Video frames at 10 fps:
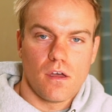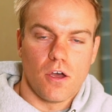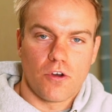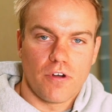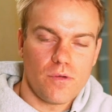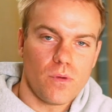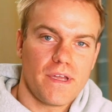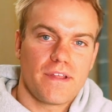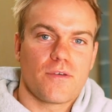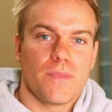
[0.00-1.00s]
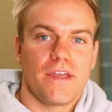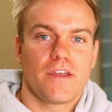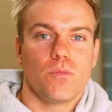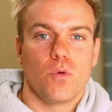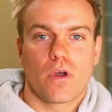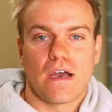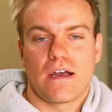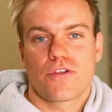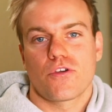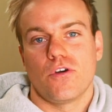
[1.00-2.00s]
A great way to make more
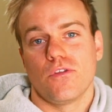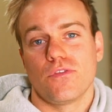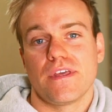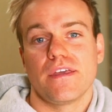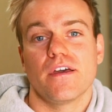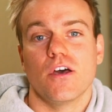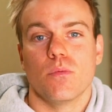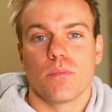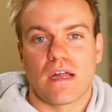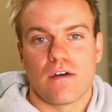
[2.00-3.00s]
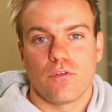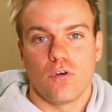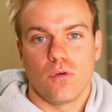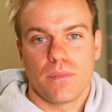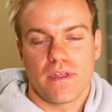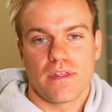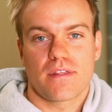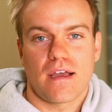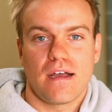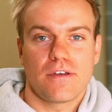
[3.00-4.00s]
cash on the Urban platform is
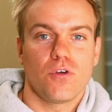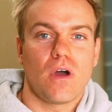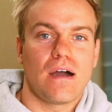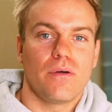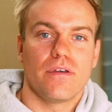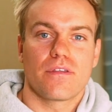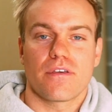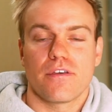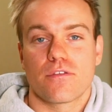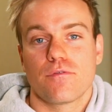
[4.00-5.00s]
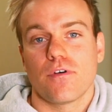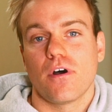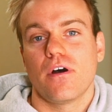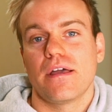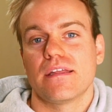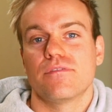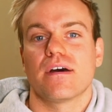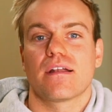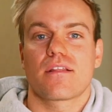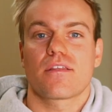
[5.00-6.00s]
to add your hours as far in
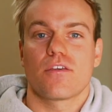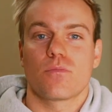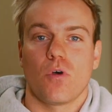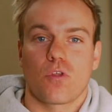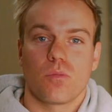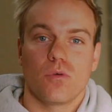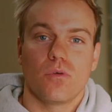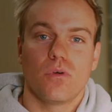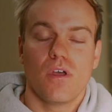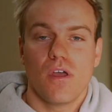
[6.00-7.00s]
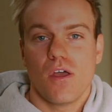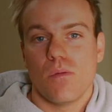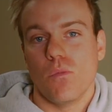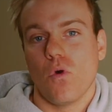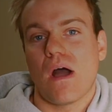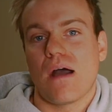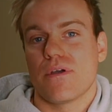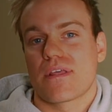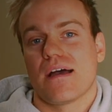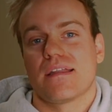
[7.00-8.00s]
advance as possible. More
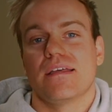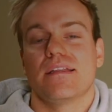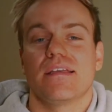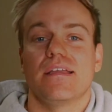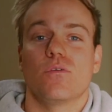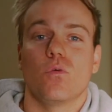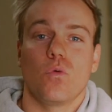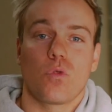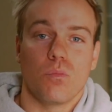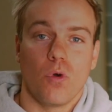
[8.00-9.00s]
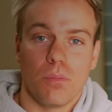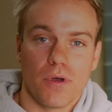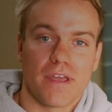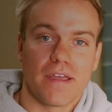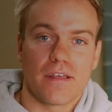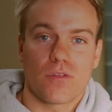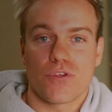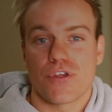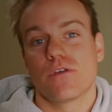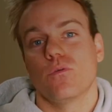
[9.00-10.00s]
hours added equals more bookings,
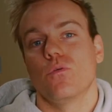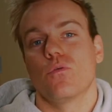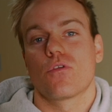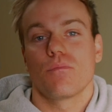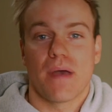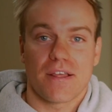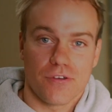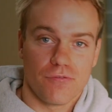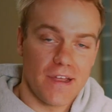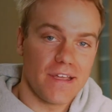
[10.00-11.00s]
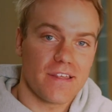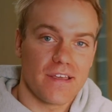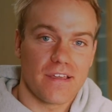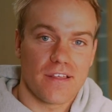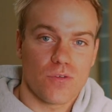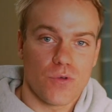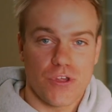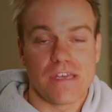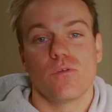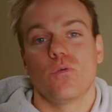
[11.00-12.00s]
which equals better ratings, which
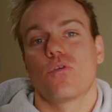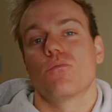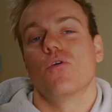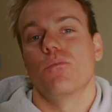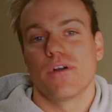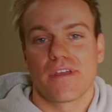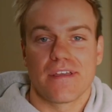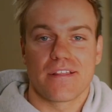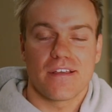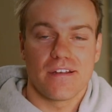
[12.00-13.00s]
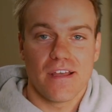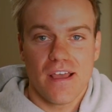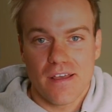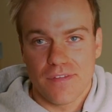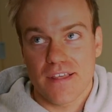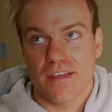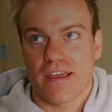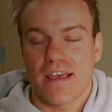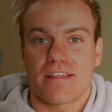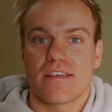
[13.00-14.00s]
equals more bookings. And this, I
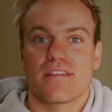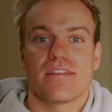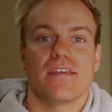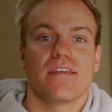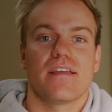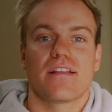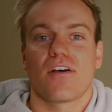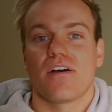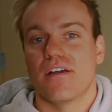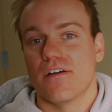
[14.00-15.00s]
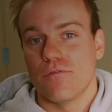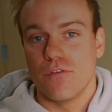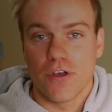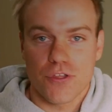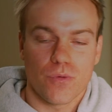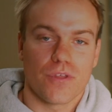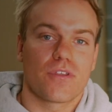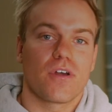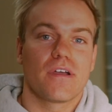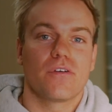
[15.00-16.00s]
guess, is the entire virtuous
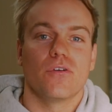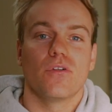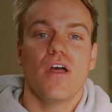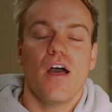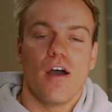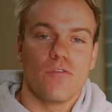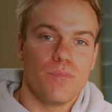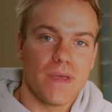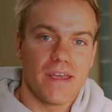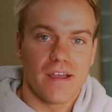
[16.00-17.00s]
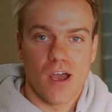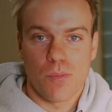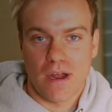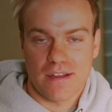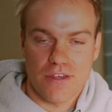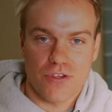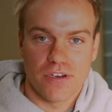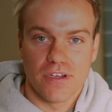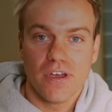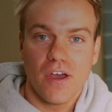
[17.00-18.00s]
cycle of being a
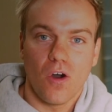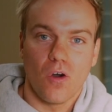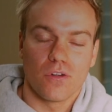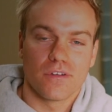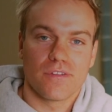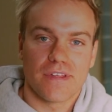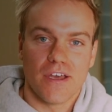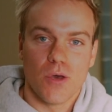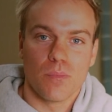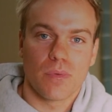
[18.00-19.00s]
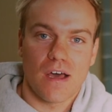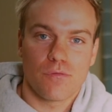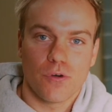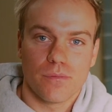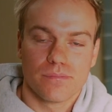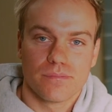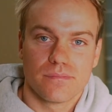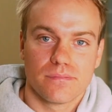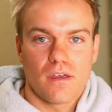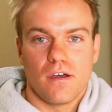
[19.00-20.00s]
practitioner on the Urban platform.
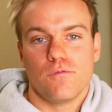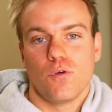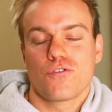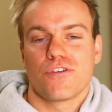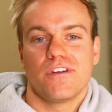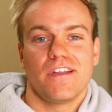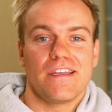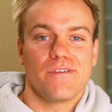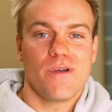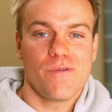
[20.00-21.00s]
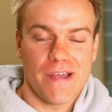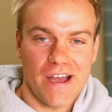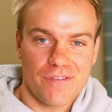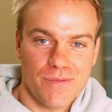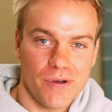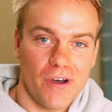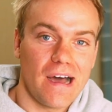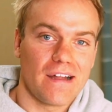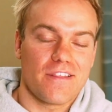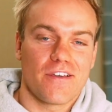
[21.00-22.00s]
Unfortunately, we have to put our
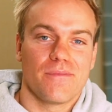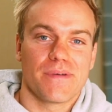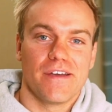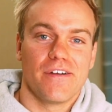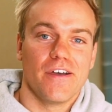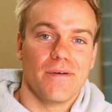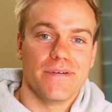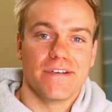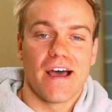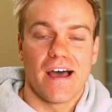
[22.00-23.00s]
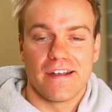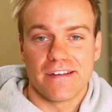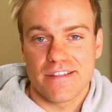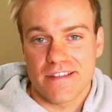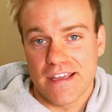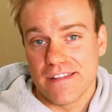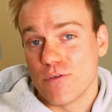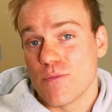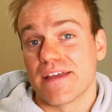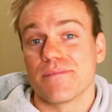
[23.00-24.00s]
hands up here at Urban and say that we
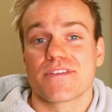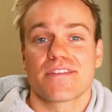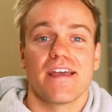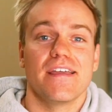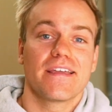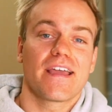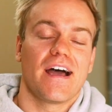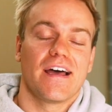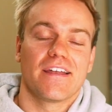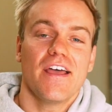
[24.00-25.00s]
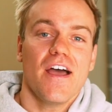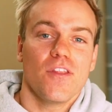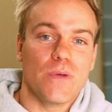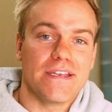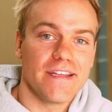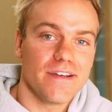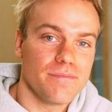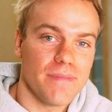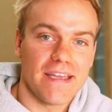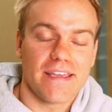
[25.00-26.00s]
made a mistake and that we didn't
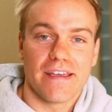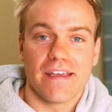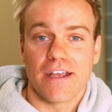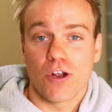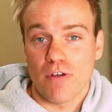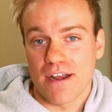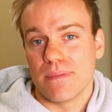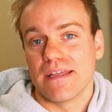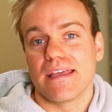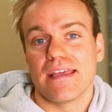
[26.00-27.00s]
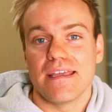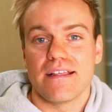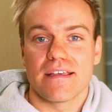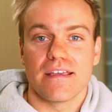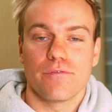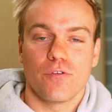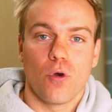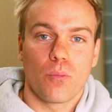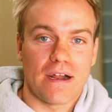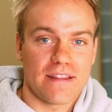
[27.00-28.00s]
make it incredibly easy for
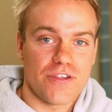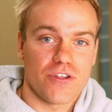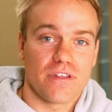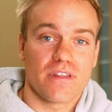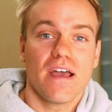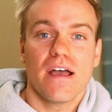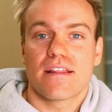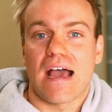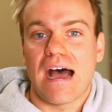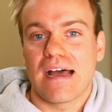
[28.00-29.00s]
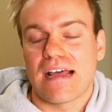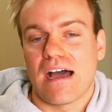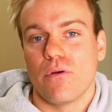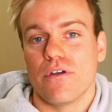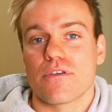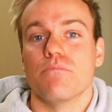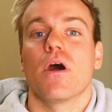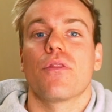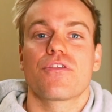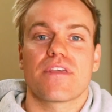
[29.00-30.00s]
practitioners to add hours
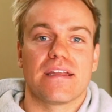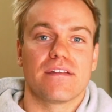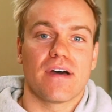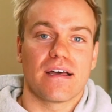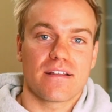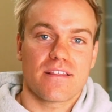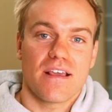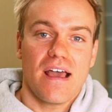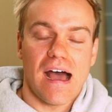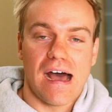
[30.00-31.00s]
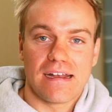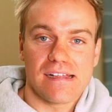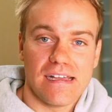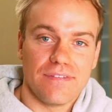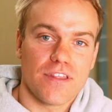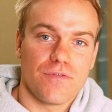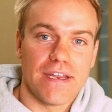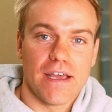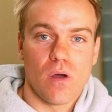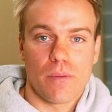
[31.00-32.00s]
months in advance. And in this
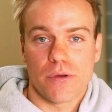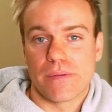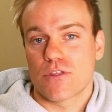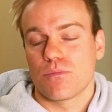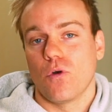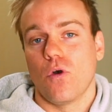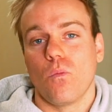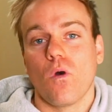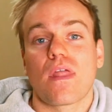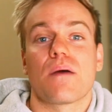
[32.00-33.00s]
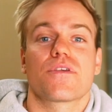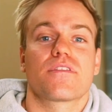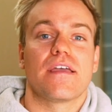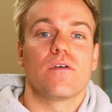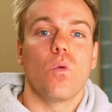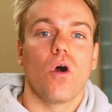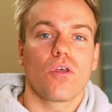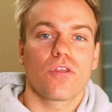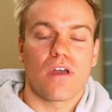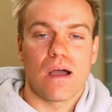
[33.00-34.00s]
video, I'm going to explore what that mistake
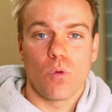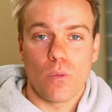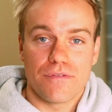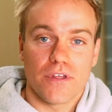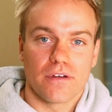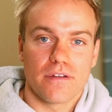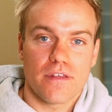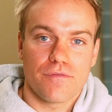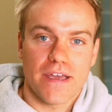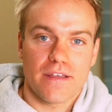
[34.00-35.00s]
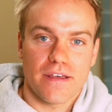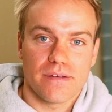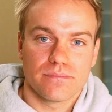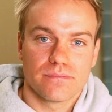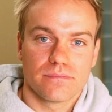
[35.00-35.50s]
was and what we've done to fix it.